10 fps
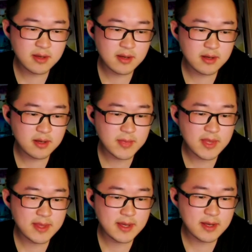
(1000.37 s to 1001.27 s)
And
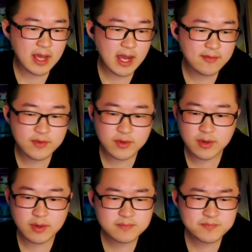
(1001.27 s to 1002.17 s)
then
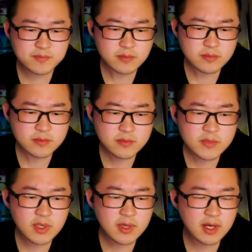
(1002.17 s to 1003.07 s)
after
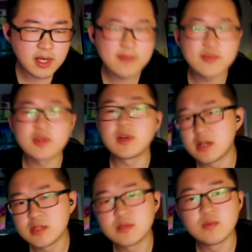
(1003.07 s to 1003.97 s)

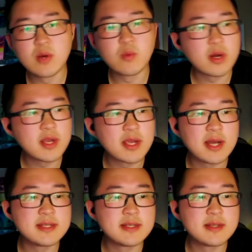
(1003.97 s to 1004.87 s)
college, while working,
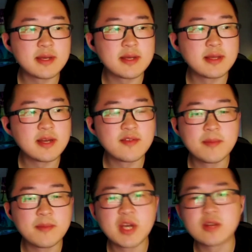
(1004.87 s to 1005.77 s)
I did like a lot
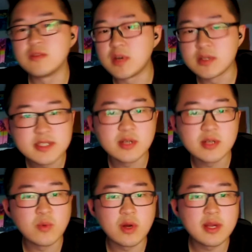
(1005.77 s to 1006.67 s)
of medical volunteer
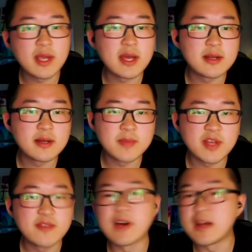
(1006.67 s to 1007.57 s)
work at like
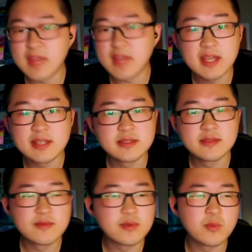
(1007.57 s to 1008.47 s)
5Ks.
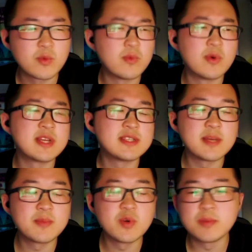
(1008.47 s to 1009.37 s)
For one
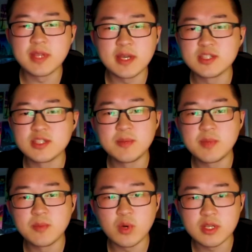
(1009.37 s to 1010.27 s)
example would be like the
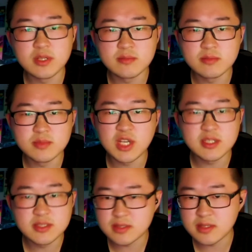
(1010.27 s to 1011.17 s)
JP Morgan
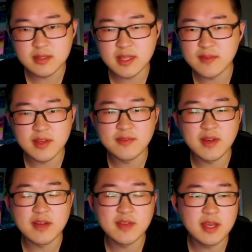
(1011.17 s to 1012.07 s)
Chase. They had like a
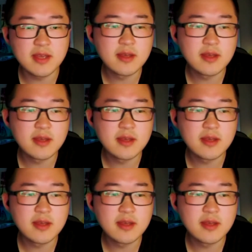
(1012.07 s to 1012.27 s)
5K.